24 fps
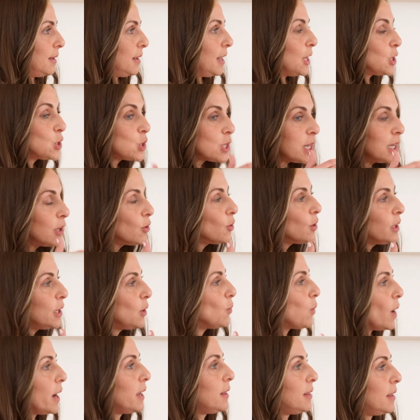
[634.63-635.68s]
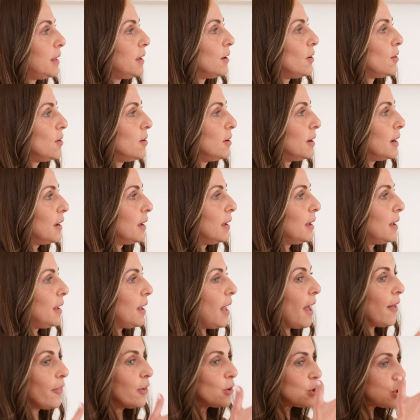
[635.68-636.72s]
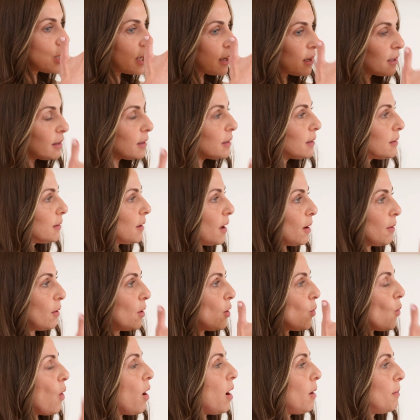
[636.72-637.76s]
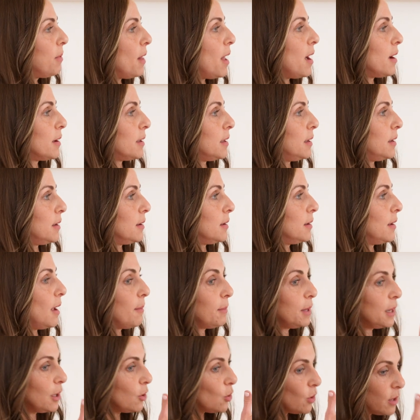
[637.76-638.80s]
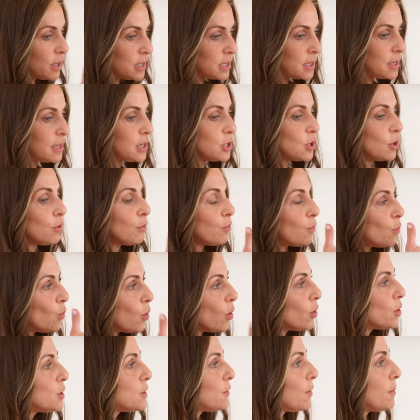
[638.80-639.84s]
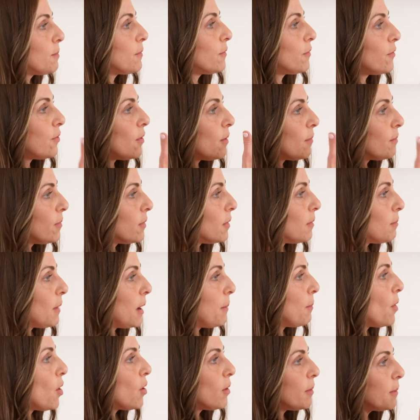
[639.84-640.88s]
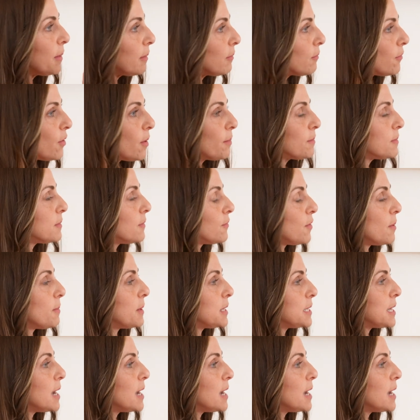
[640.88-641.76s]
It's literally right there, and there's like a wall blocking. I mean, these are words from my mom and from the